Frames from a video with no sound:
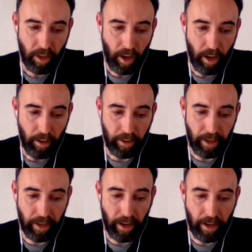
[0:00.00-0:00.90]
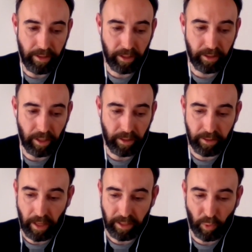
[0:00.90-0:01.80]
I think
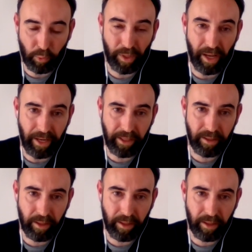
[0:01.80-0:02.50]
that's what we like.